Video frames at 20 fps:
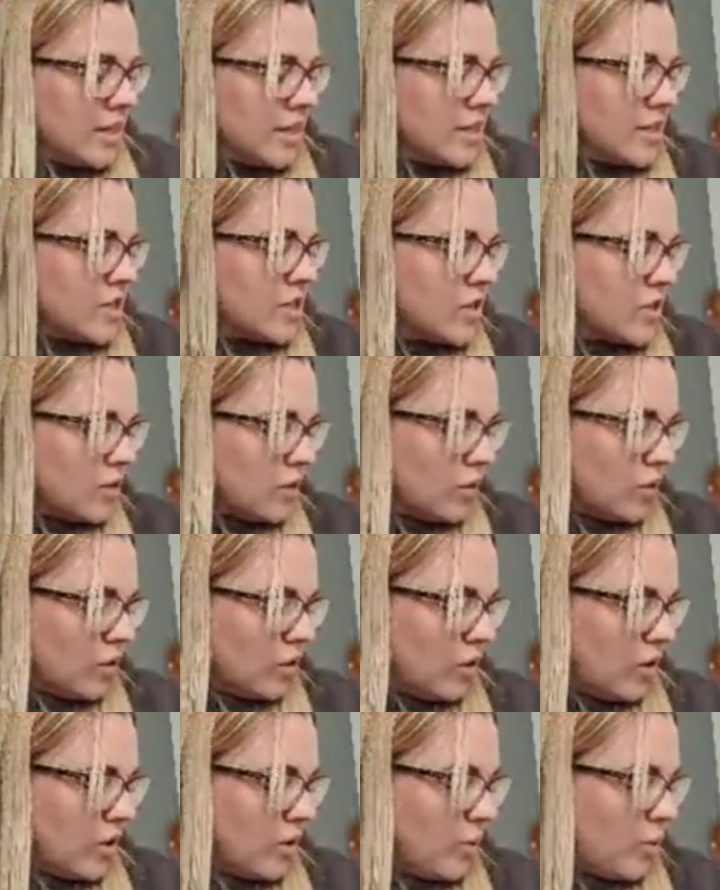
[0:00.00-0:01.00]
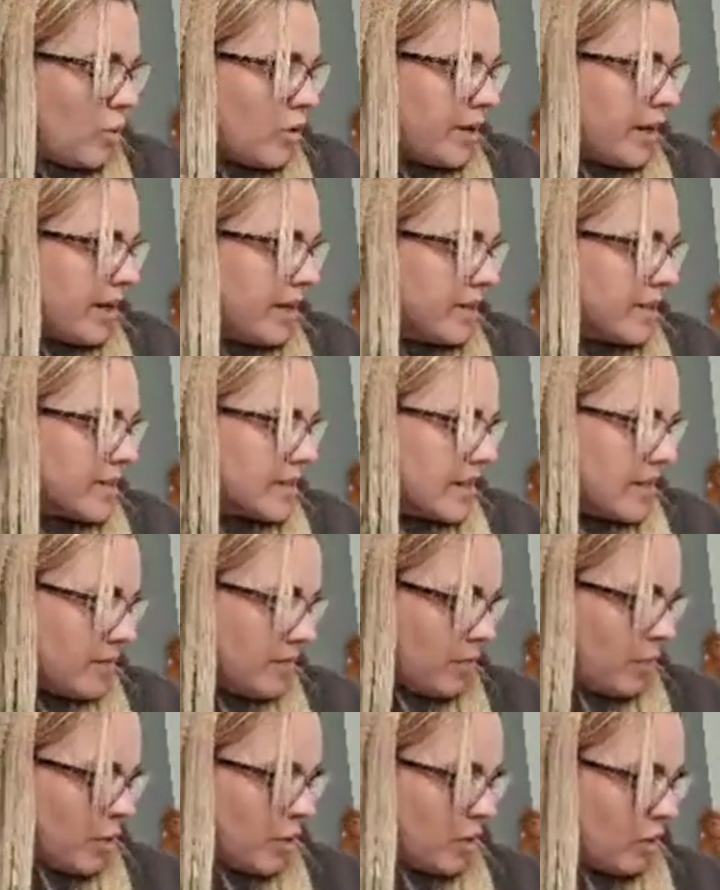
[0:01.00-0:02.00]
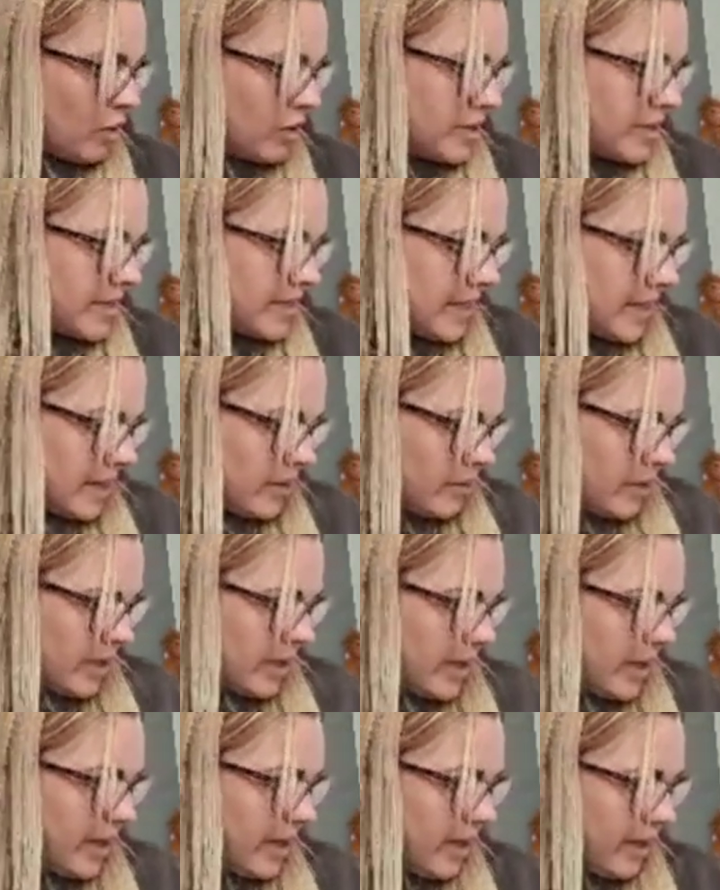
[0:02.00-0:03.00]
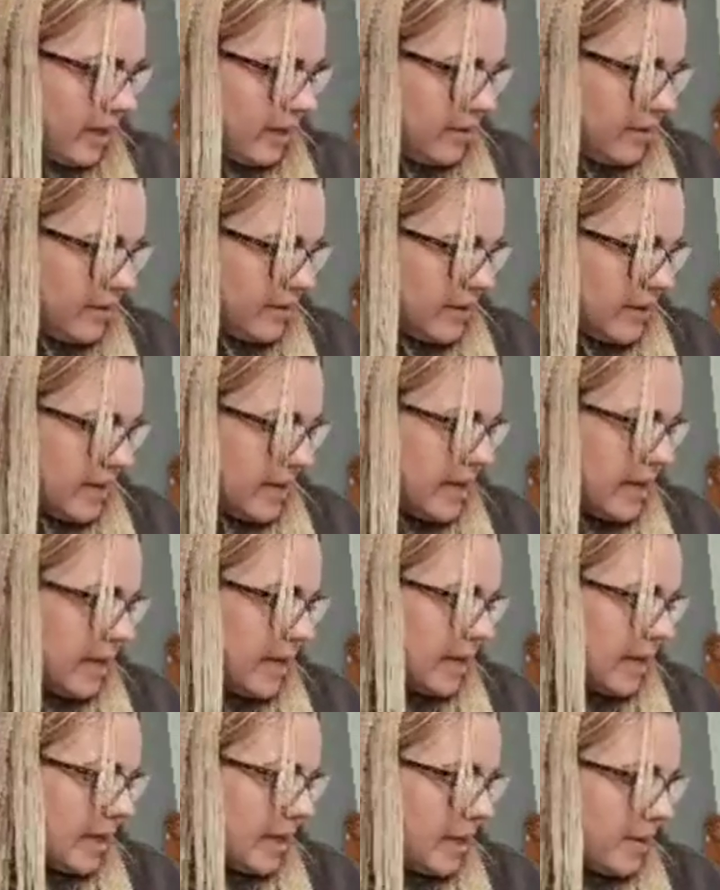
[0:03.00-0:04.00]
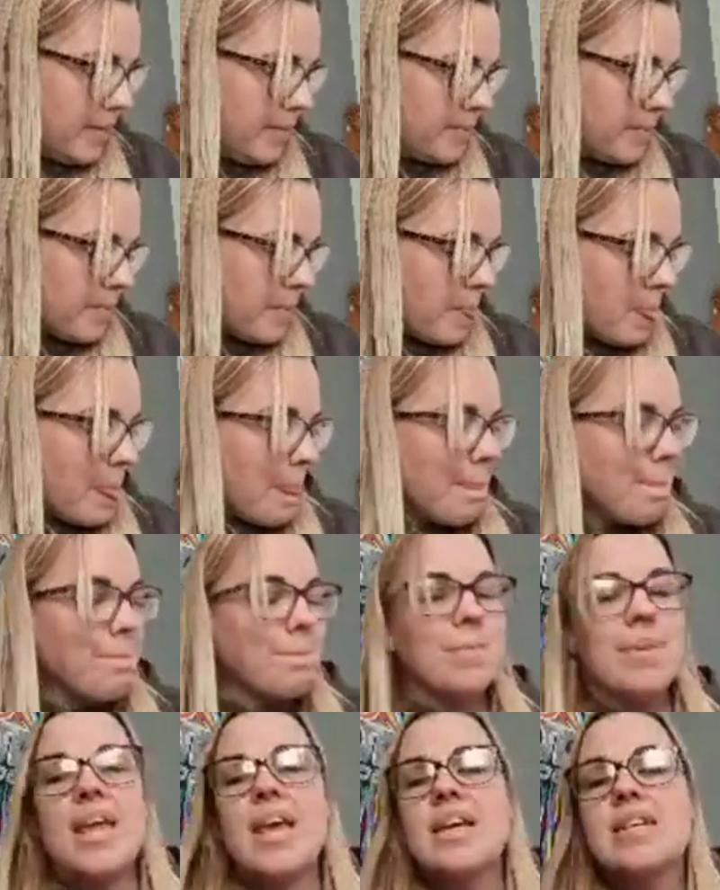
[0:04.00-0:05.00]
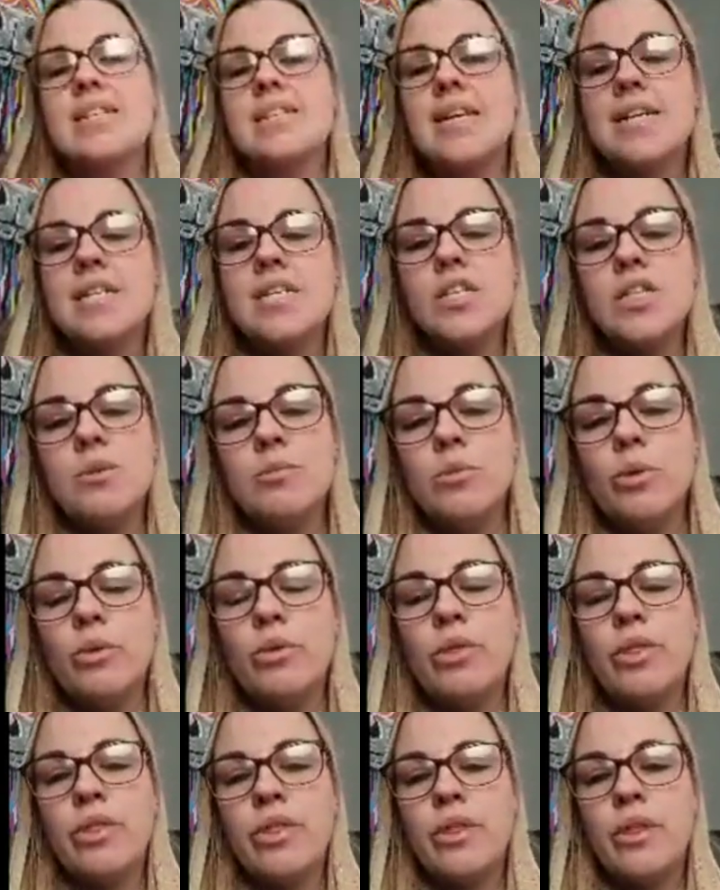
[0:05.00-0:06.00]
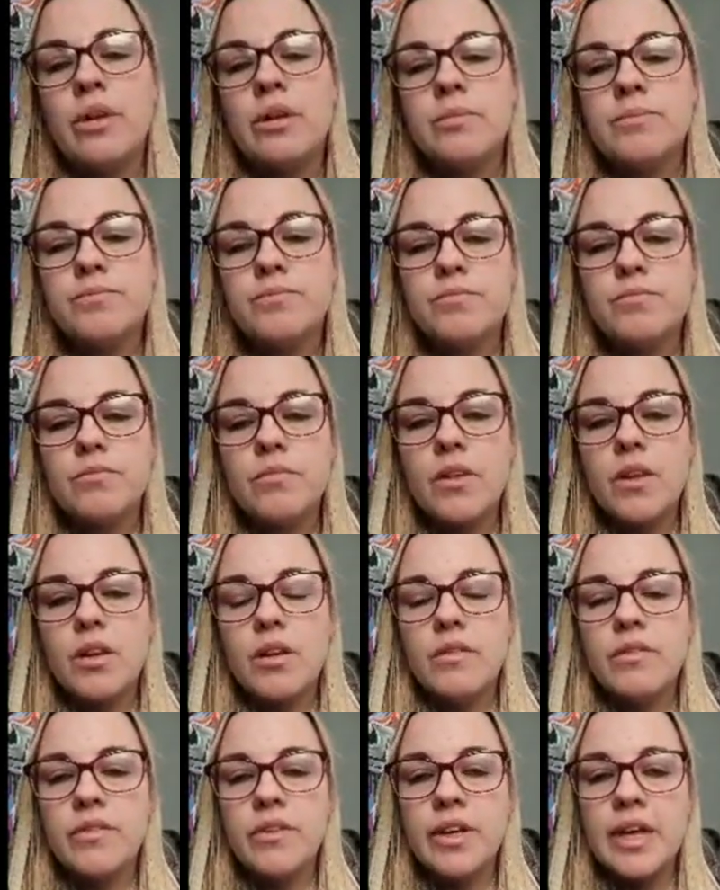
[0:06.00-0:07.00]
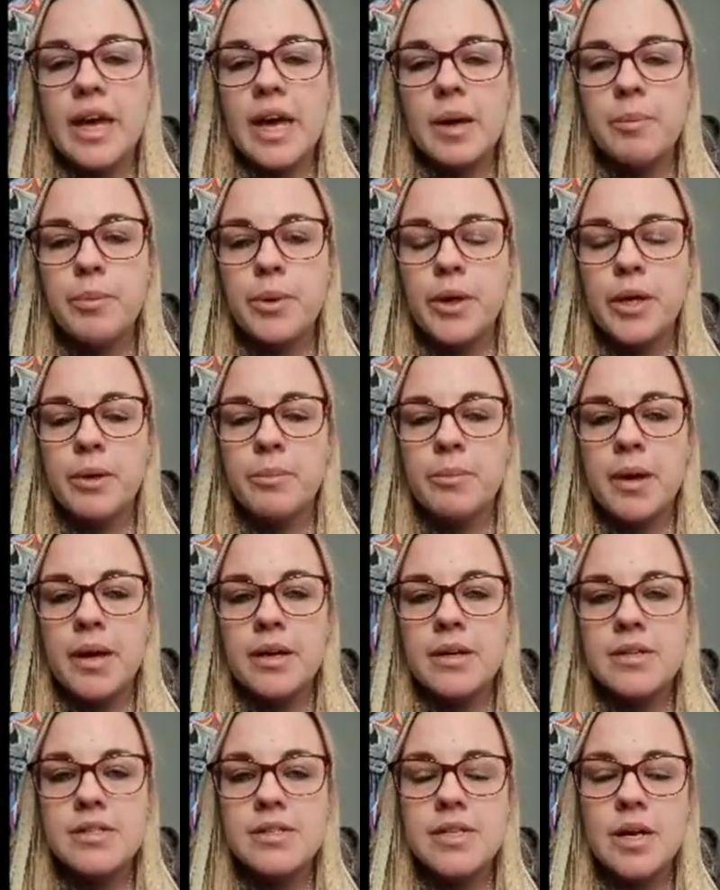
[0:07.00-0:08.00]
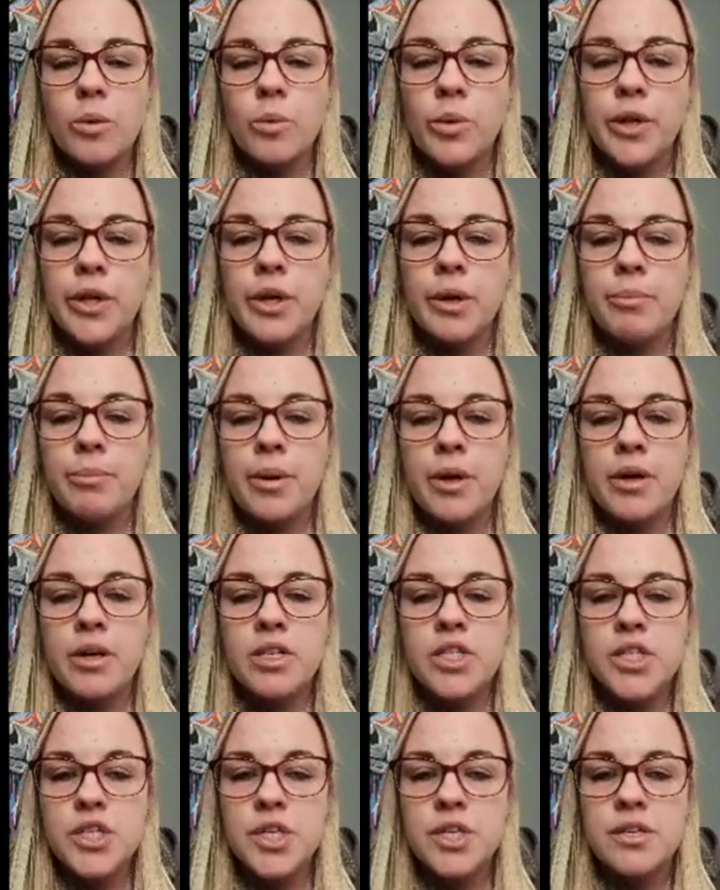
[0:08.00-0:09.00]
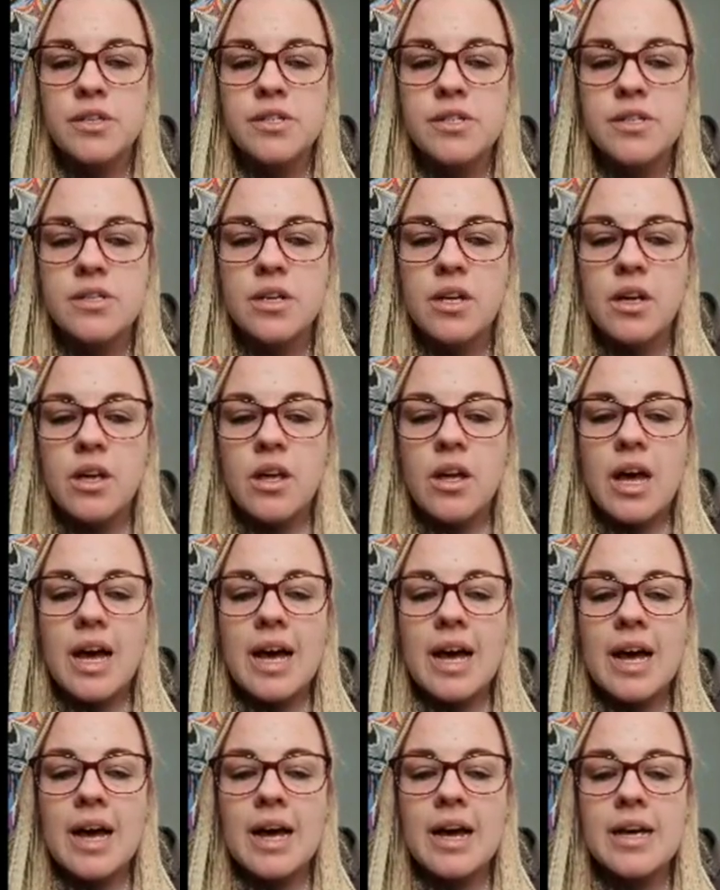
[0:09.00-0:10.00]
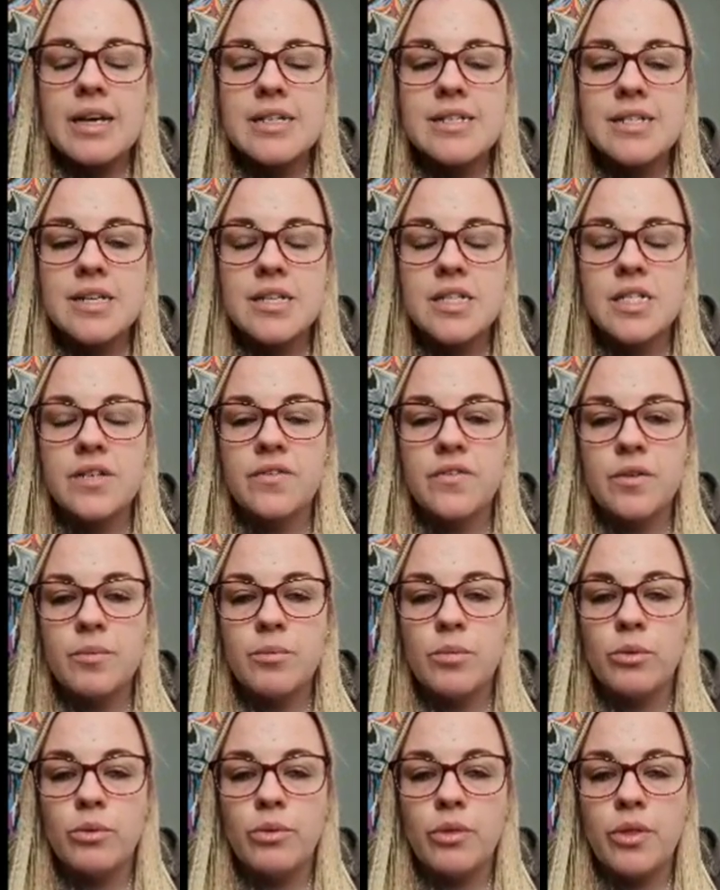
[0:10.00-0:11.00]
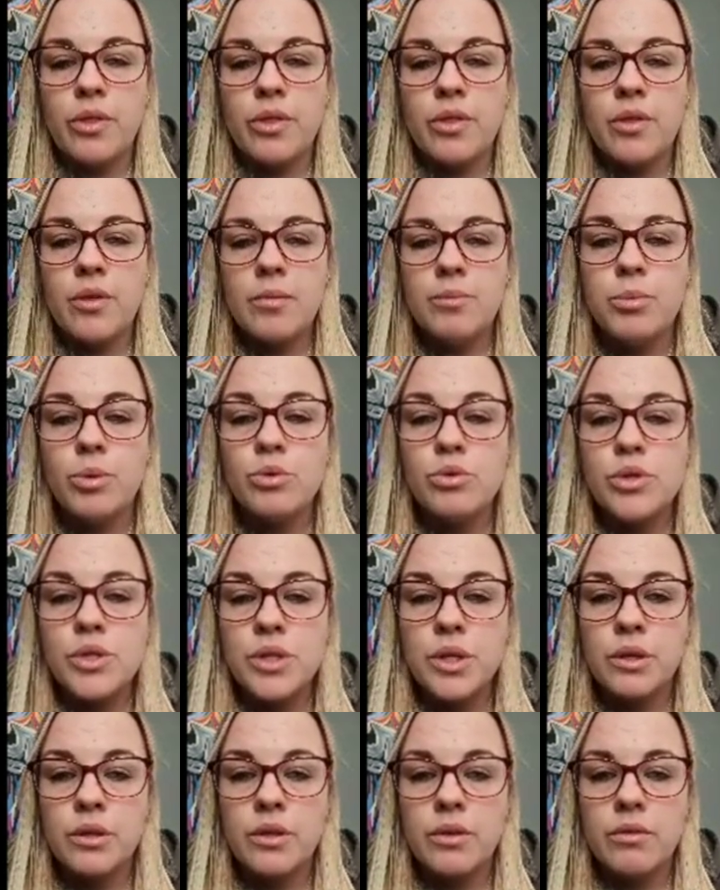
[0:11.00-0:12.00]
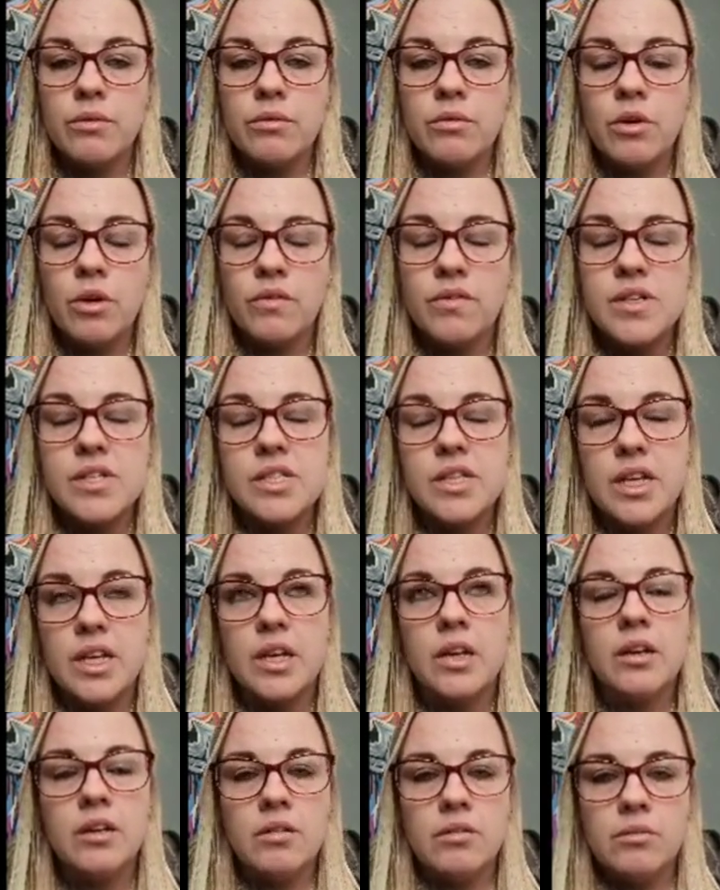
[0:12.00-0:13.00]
So, what else have we got down here? Scent of the Month, VIP bags. Now, we can purchase our Scent of the Month bundle, obviously,